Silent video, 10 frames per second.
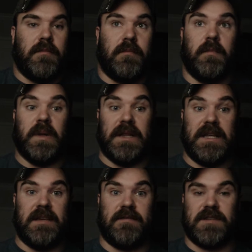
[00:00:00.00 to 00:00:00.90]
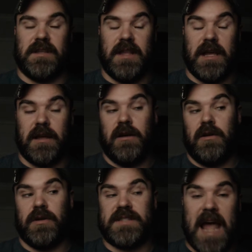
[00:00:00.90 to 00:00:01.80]
beliefs, and like,
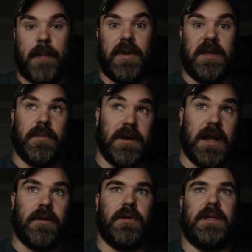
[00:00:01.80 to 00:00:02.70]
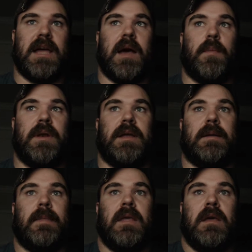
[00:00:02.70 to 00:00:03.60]
oh, it's happening, but not really
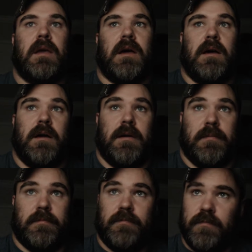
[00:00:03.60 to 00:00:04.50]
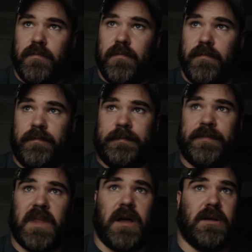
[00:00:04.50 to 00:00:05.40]
happening. Um,
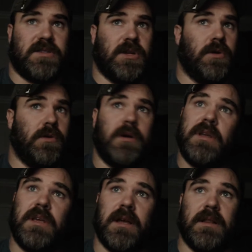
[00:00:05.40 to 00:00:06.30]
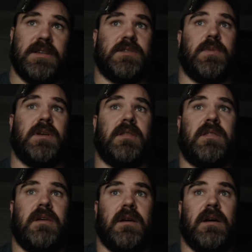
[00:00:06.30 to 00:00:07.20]
Also,
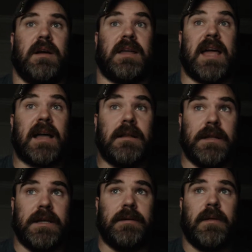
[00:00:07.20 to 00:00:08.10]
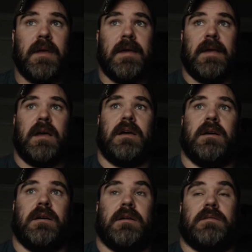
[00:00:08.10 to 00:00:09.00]
Elizabeth Keckley,
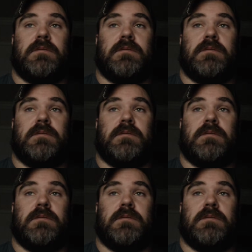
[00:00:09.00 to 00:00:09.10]
uh,